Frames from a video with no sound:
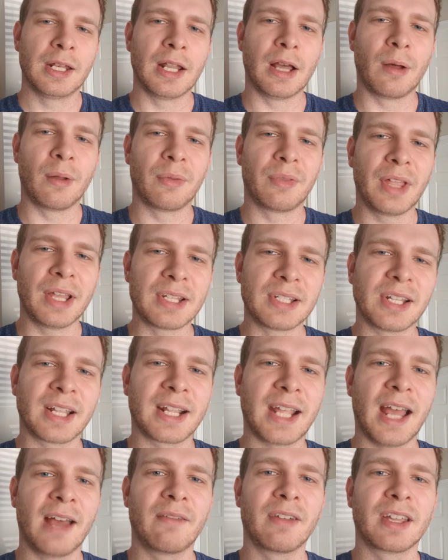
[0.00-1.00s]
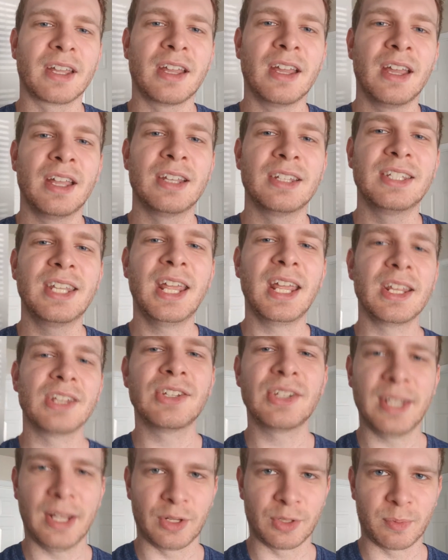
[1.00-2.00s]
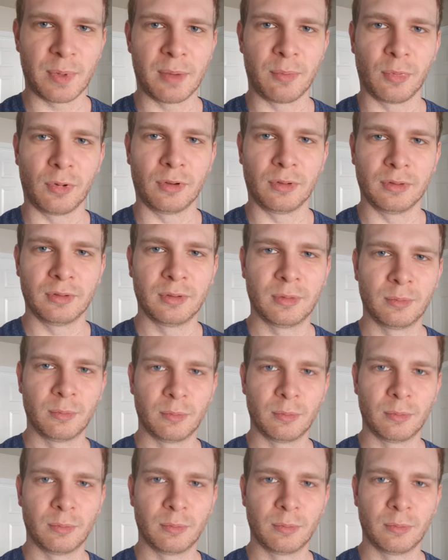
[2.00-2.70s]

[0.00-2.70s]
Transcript: Now that's like having 10 salespeople.